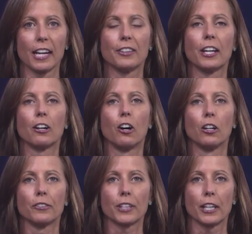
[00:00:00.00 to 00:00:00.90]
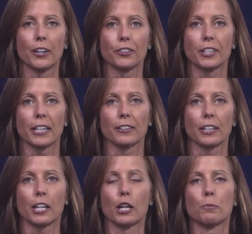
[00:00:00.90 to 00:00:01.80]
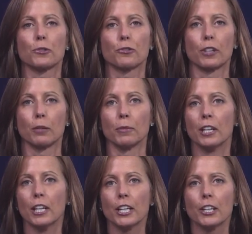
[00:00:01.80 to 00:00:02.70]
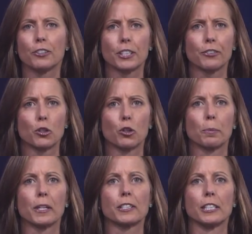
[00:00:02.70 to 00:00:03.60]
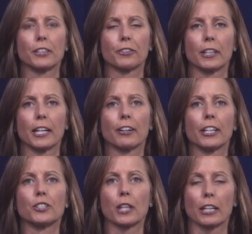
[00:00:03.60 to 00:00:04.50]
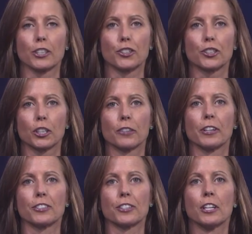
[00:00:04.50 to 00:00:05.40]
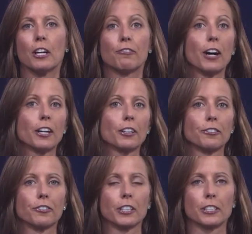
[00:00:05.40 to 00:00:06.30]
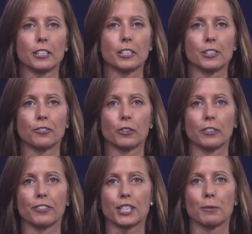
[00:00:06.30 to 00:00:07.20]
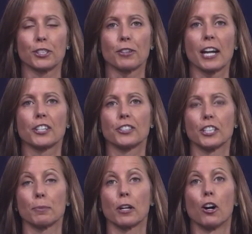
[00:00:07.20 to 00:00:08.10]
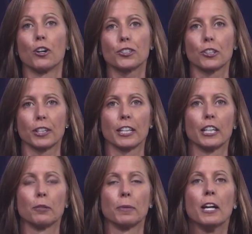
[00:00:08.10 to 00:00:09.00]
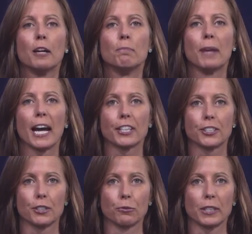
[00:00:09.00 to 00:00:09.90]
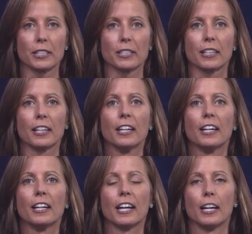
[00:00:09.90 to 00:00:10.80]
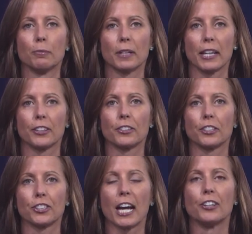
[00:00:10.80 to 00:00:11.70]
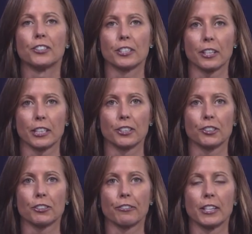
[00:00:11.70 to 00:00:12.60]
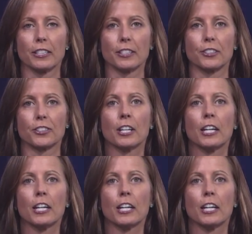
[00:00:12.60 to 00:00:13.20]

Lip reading: and then all of the other data that comes from different corporates in different areas that can serve as fodder, for instance, for investment strategies, but also can help manage the risk and the challenges that the industry faces.